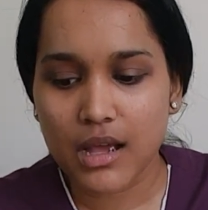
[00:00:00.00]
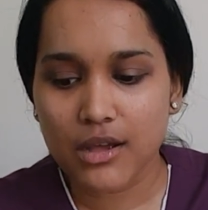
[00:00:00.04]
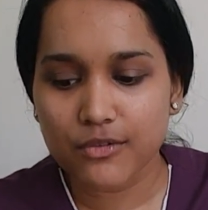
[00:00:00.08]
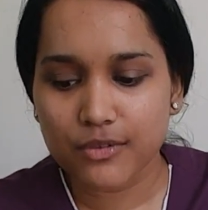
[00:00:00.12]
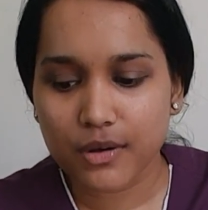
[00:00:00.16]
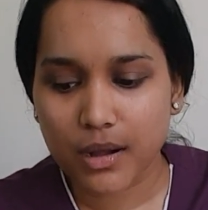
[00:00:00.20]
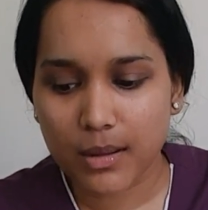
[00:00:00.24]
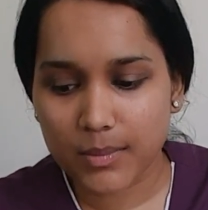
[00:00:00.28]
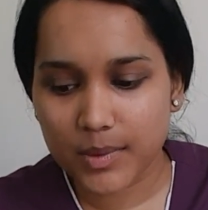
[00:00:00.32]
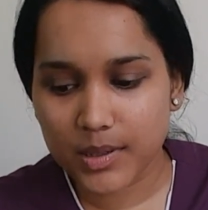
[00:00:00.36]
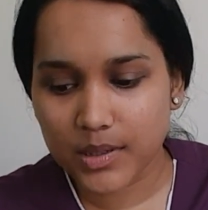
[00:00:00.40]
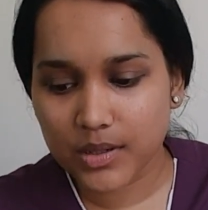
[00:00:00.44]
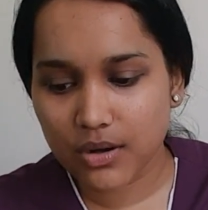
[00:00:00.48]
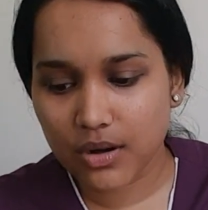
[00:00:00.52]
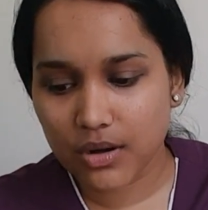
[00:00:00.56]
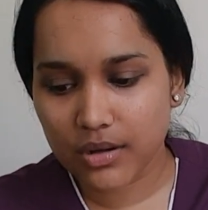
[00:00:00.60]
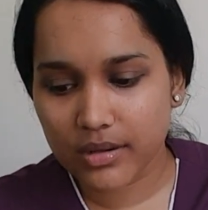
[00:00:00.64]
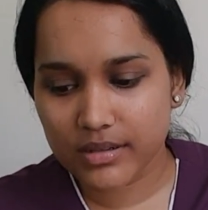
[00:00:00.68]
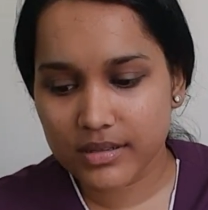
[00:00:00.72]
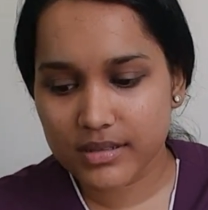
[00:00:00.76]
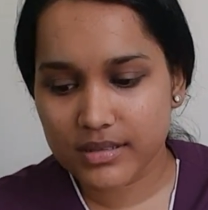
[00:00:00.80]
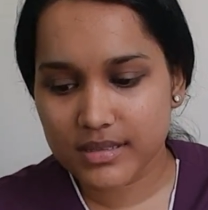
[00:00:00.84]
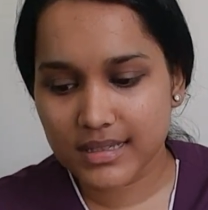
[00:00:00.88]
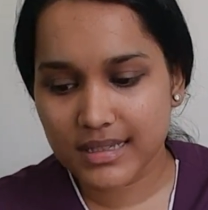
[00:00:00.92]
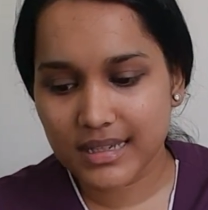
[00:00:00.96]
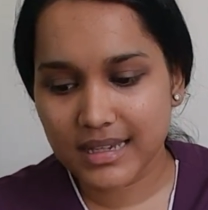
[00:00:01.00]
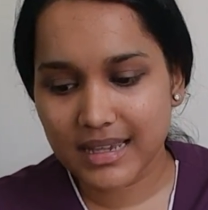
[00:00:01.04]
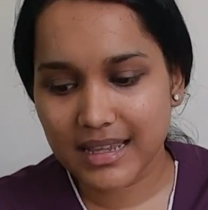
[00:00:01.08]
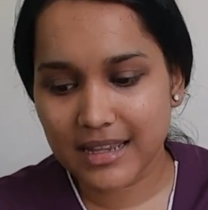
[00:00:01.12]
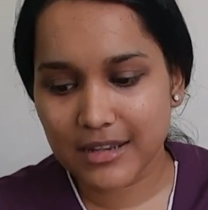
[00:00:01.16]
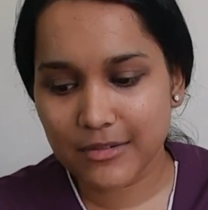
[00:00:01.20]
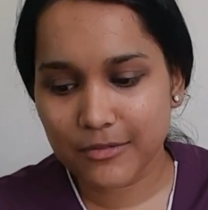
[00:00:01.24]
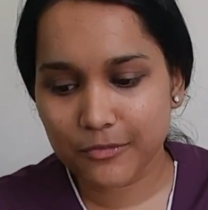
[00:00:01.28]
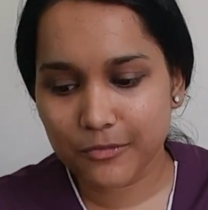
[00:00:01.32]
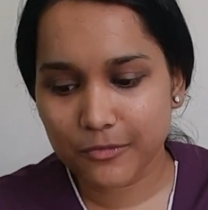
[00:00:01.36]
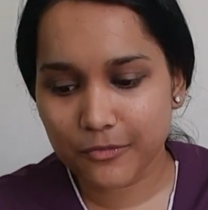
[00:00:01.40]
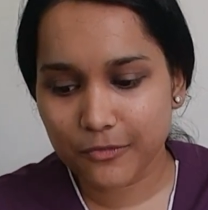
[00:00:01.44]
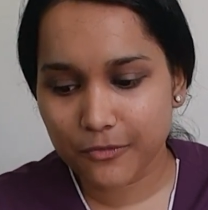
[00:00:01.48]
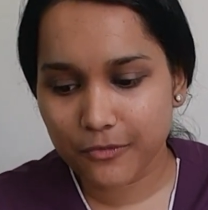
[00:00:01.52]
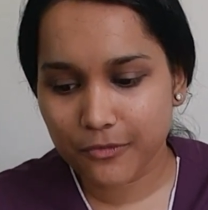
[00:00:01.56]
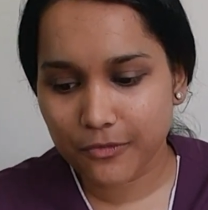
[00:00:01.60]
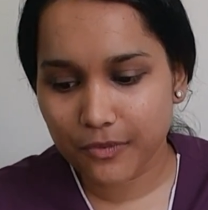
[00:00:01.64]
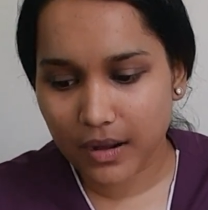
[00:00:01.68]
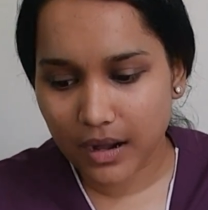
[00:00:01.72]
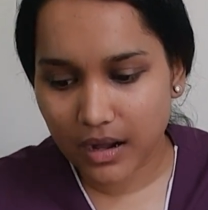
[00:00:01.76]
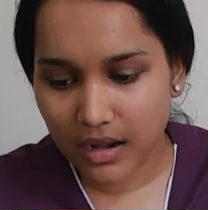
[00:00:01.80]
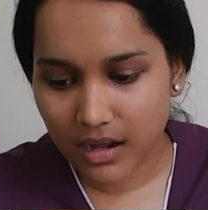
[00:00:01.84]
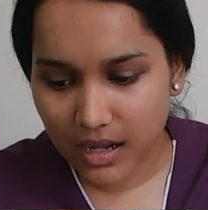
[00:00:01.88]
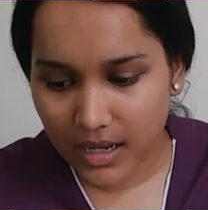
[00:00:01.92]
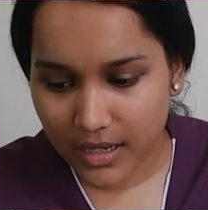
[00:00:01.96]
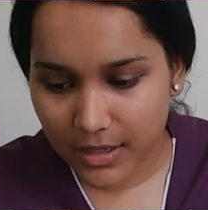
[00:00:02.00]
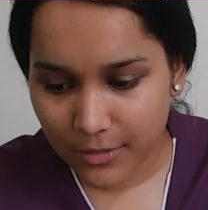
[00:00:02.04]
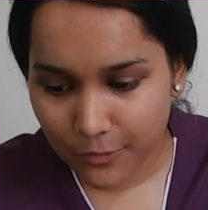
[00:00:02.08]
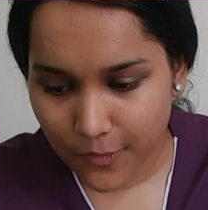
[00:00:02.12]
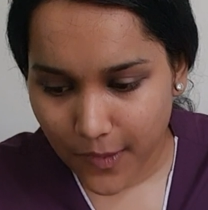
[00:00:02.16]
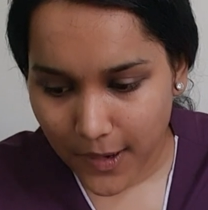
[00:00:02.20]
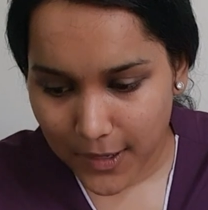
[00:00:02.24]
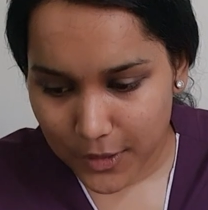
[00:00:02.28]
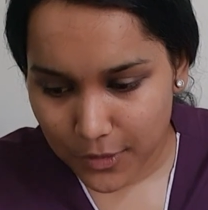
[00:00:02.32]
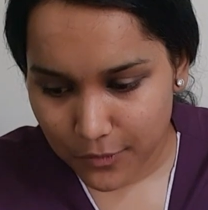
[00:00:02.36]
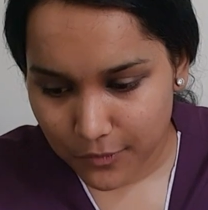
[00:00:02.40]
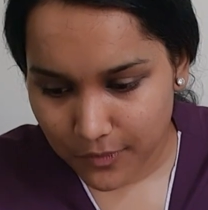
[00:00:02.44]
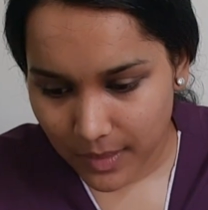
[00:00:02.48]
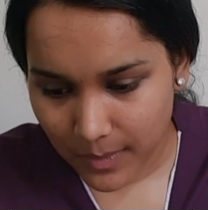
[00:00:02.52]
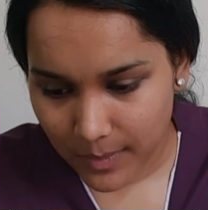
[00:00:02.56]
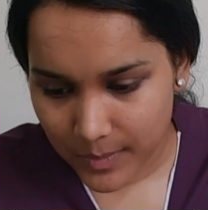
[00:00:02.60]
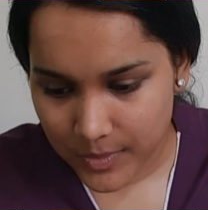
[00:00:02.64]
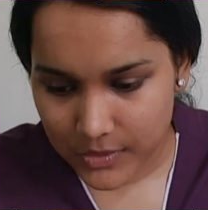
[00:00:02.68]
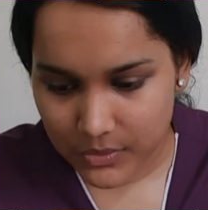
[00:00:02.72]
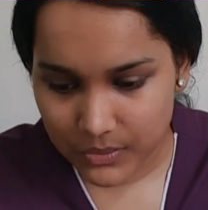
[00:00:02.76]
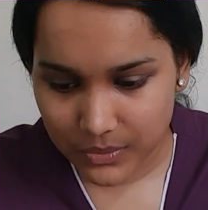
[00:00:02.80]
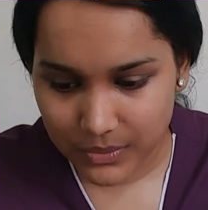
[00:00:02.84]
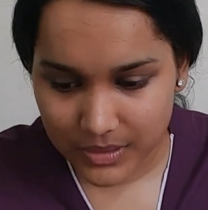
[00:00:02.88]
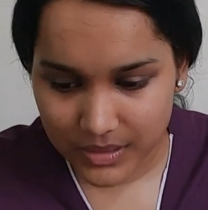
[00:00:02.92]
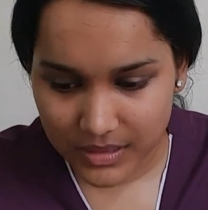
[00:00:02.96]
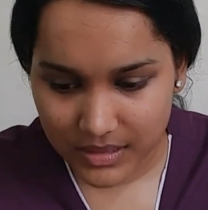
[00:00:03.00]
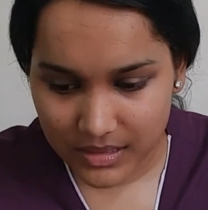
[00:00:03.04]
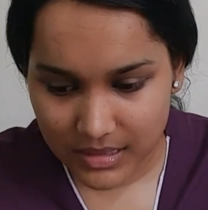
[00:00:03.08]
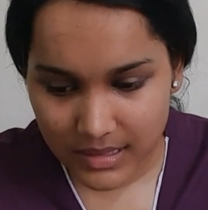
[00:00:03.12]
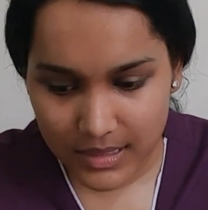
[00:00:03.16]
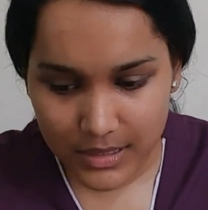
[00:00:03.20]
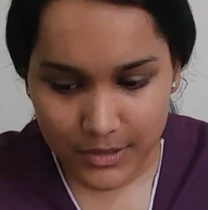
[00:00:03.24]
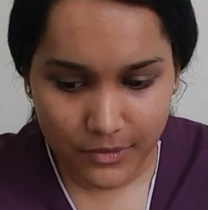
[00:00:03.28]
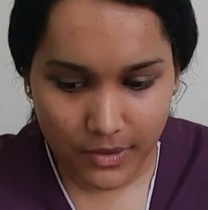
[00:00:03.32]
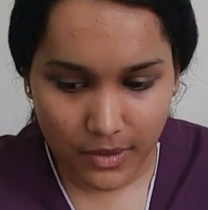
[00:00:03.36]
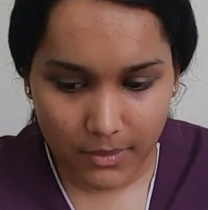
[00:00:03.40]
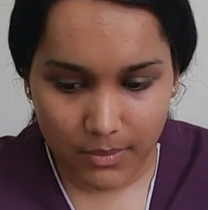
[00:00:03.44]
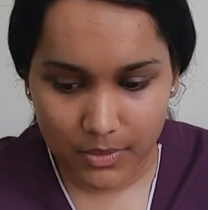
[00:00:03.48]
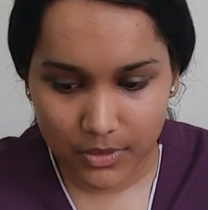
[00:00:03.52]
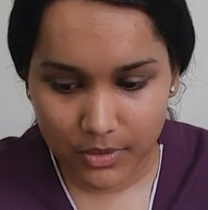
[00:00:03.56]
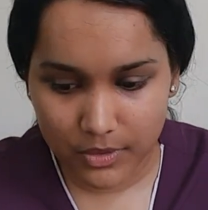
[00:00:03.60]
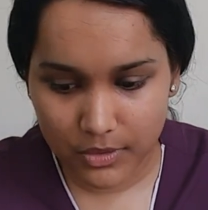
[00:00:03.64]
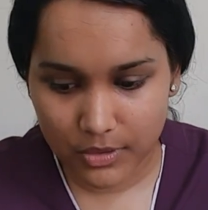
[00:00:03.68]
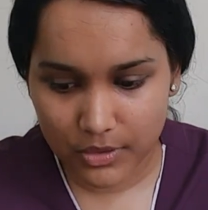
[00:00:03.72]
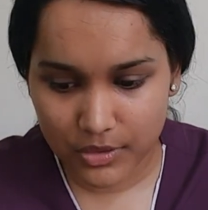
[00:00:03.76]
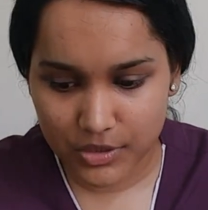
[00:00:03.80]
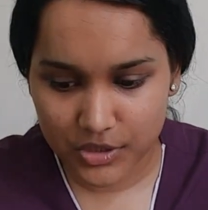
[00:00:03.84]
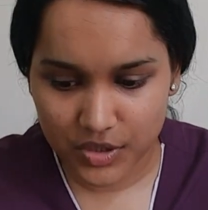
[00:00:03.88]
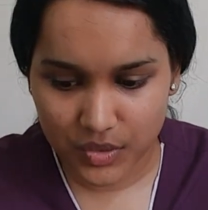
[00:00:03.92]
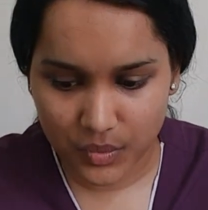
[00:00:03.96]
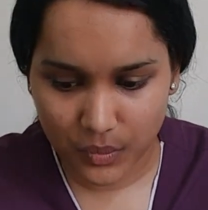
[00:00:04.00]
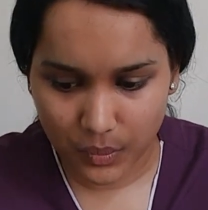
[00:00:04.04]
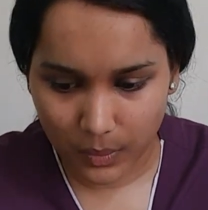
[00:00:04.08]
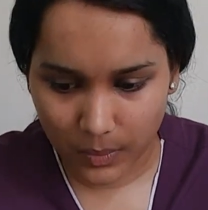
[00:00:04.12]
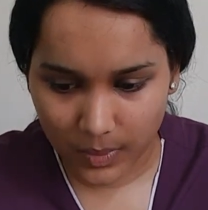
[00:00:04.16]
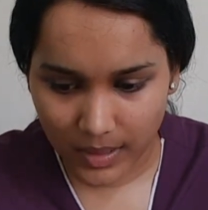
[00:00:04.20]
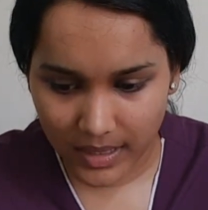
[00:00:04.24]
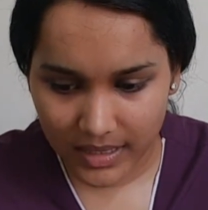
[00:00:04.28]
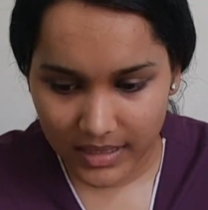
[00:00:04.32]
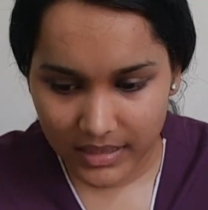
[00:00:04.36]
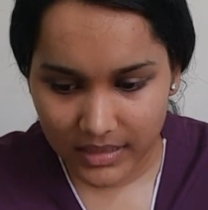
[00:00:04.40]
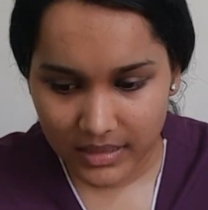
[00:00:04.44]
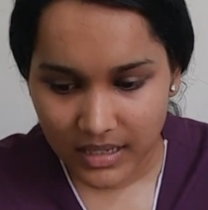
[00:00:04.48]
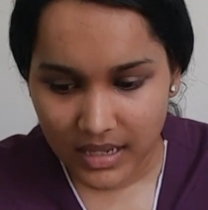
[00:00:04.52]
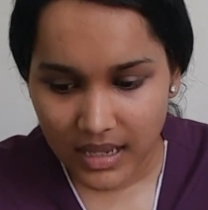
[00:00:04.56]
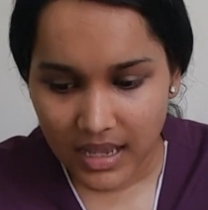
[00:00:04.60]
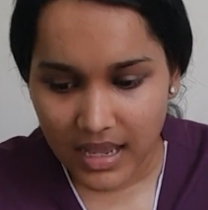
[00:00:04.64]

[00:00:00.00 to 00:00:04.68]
pharmacognosy and phytopharmaceuticals, pharmacology 1,